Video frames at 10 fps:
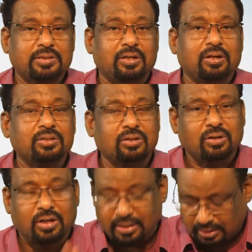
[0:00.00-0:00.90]
and also
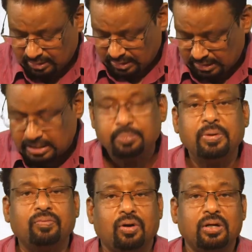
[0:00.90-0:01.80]
accordingly they
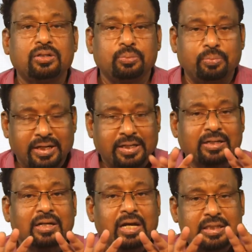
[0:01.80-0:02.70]
will want to make
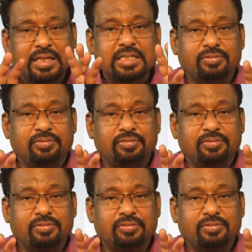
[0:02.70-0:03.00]
it. These